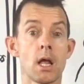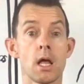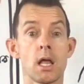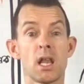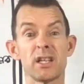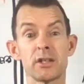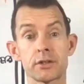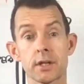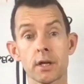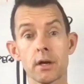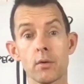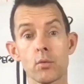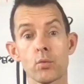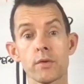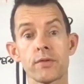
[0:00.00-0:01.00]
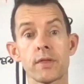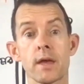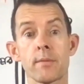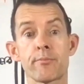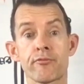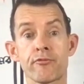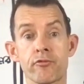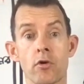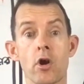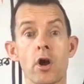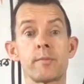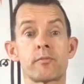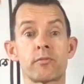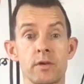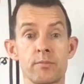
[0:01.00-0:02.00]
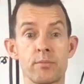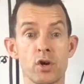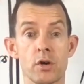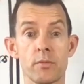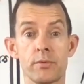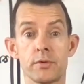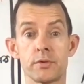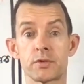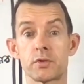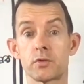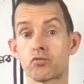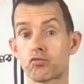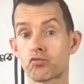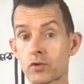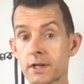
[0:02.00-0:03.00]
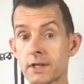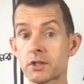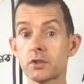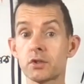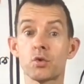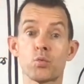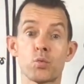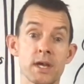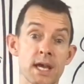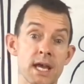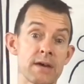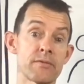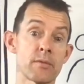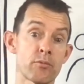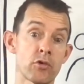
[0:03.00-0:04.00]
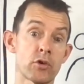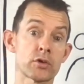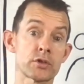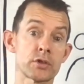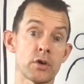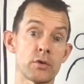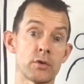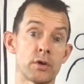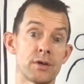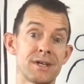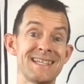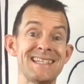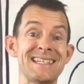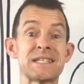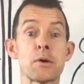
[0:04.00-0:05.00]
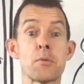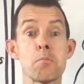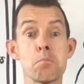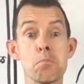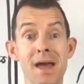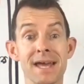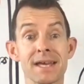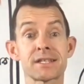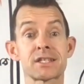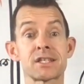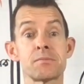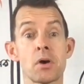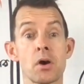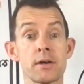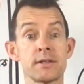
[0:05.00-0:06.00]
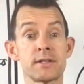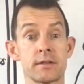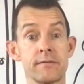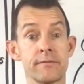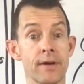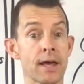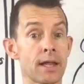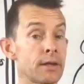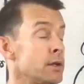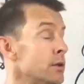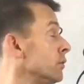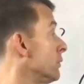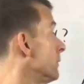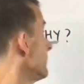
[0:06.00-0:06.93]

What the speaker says: Let's start with their primary purpose. The reason that we have a product owner is to maximize the value.